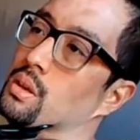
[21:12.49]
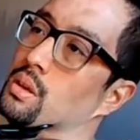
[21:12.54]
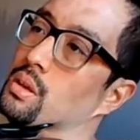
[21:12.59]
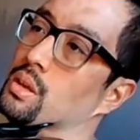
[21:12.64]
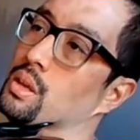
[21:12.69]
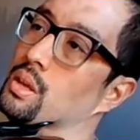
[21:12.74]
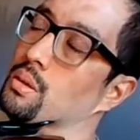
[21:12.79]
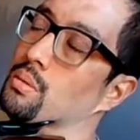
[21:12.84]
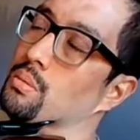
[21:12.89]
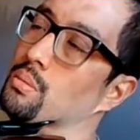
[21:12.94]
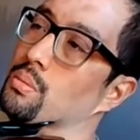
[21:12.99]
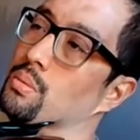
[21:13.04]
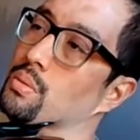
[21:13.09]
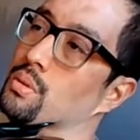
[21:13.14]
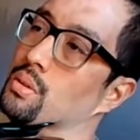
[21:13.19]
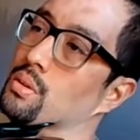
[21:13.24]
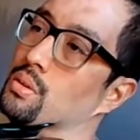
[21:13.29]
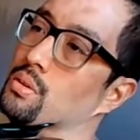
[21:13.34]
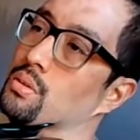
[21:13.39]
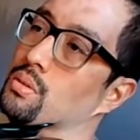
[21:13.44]
Keep
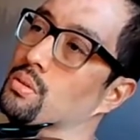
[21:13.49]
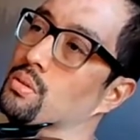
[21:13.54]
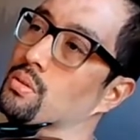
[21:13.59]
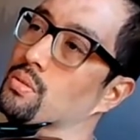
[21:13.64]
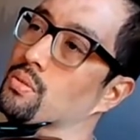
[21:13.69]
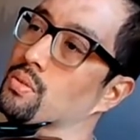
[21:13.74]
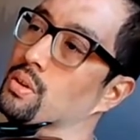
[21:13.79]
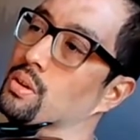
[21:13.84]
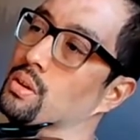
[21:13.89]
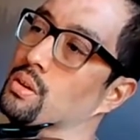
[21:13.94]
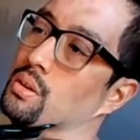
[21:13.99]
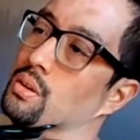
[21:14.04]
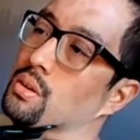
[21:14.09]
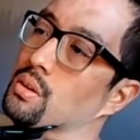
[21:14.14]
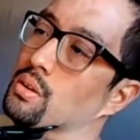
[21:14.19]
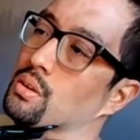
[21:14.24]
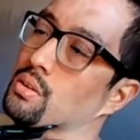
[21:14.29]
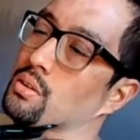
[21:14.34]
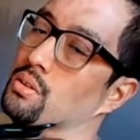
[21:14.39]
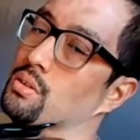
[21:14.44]
those
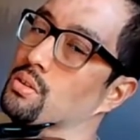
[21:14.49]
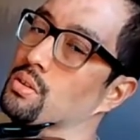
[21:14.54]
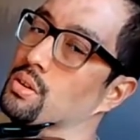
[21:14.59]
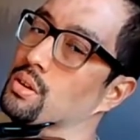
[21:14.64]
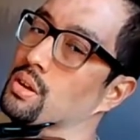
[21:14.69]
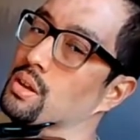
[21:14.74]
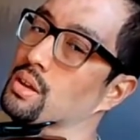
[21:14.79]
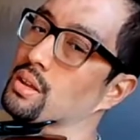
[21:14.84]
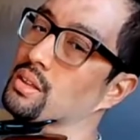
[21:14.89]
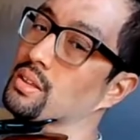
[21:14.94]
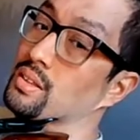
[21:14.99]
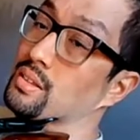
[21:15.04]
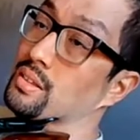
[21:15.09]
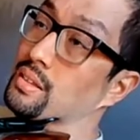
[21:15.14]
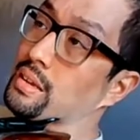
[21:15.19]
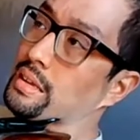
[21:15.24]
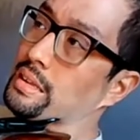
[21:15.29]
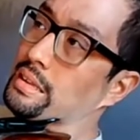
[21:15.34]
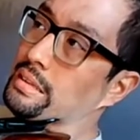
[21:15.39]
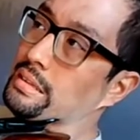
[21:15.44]
fingers nice
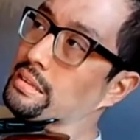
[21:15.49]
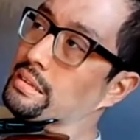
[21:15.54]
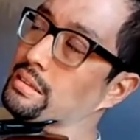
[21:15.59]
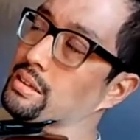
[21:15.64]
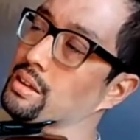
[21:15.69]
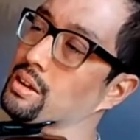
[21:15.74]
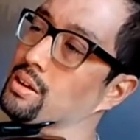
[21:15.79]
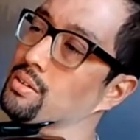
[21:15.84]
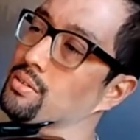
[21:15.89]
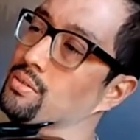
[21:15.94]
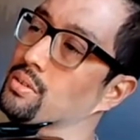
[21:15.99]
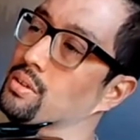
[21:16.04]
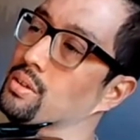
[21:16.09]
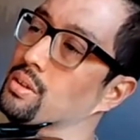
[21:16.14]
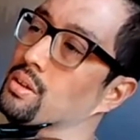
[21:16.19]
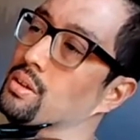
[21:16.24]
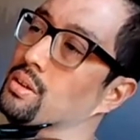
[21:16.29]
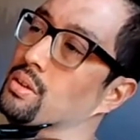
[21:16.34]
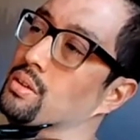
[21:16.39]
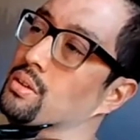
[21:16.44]
and soft.
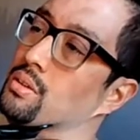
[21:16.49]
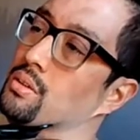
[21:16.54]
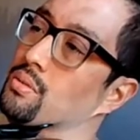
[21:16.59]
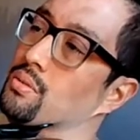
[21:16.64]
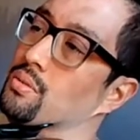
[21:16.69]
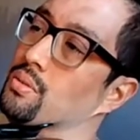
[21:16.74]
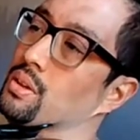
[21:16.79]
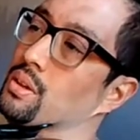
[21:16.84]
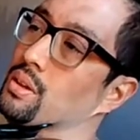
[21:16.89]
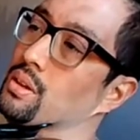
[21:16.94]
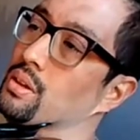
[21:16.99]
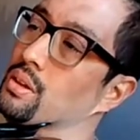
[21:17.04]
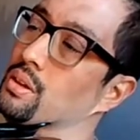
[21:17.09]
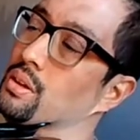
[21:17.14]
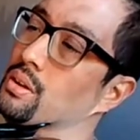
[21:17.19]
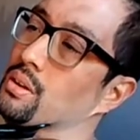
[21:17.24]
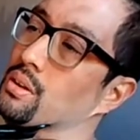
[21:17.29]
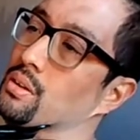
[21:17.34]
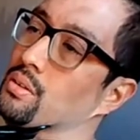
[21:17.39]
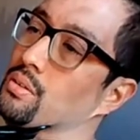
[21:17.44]

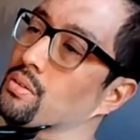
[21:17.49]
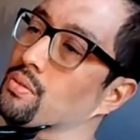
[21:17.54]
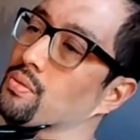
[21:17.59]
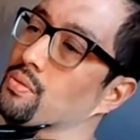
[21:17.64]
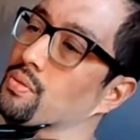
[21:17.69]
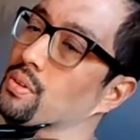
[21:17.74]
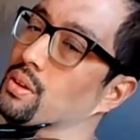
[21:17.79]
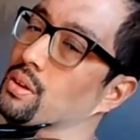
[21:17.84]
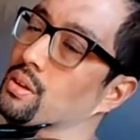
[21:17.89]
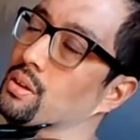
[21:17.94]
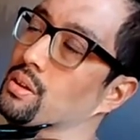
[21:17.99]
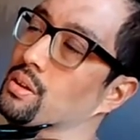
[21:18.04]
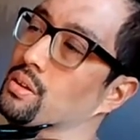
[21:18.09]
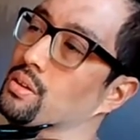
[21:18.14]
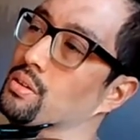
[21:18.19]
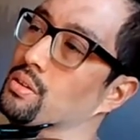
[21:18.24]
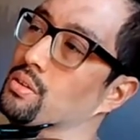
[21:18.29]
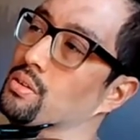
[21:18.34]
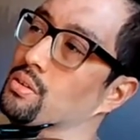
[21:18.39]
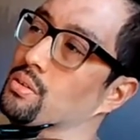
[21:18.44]
Fiddle
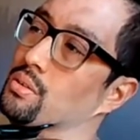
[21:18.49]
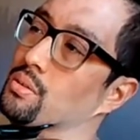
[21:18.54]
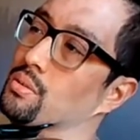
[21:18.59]
fingers,